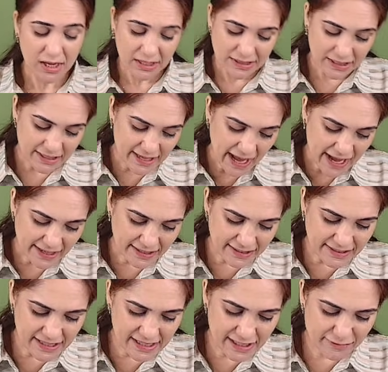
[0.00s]
The
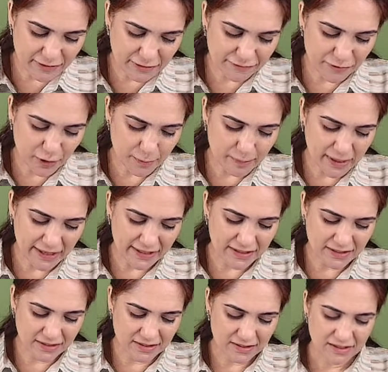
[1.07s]
guarantee given for
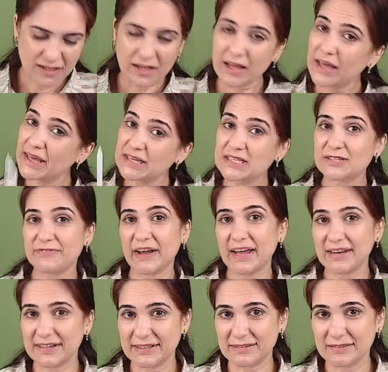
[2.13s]
minor is
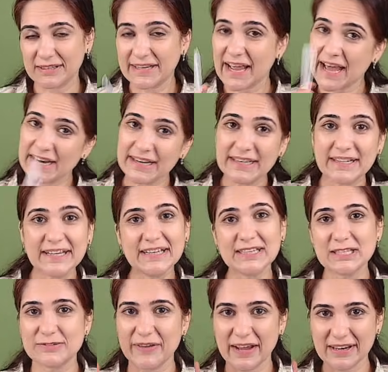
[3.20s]
valid. Guarantee
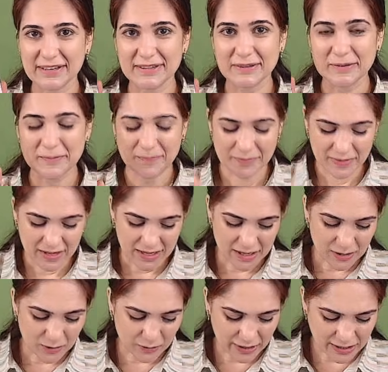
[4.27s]
is valid.
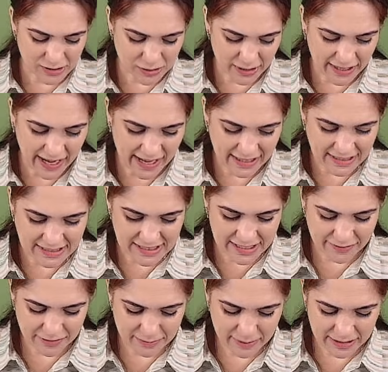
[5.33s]
Okay, so the guarantee
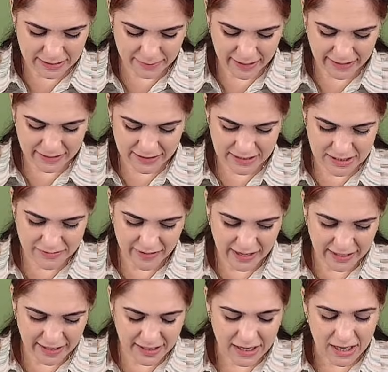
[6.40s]
given by the minor is
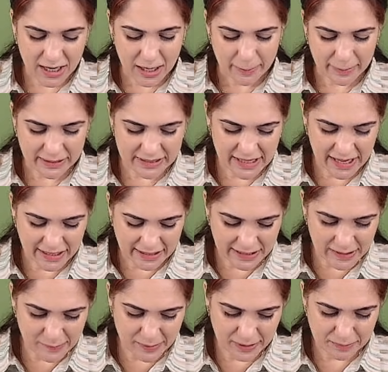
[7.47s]
valid, but the
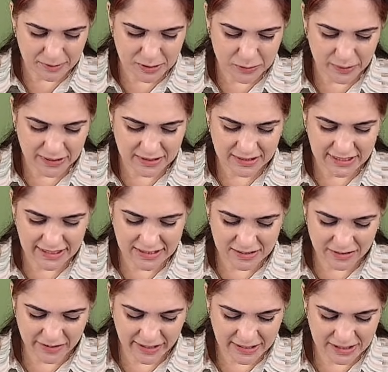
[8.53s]
agreement between the debtor
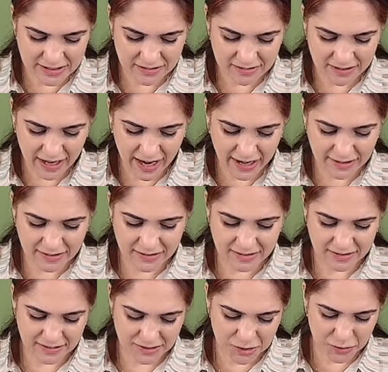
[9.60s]
creditor and
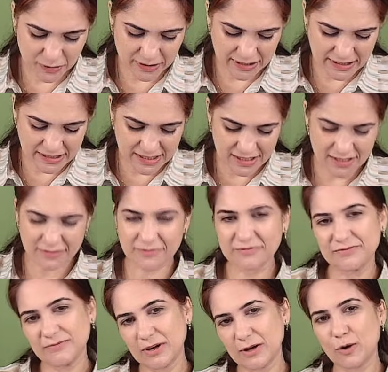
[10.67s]
the surety
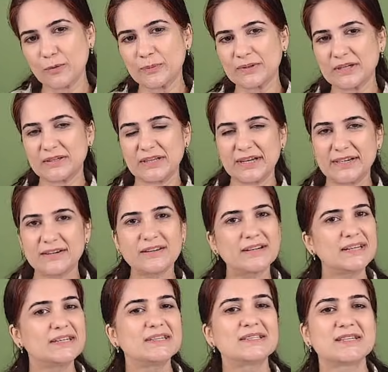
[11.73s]
along with the debtor
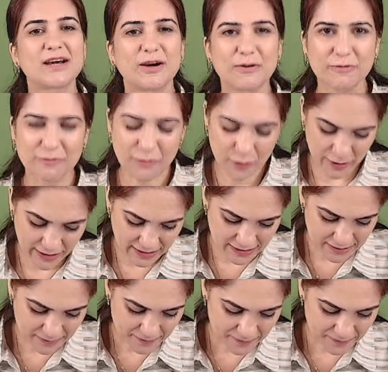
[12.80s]
is void.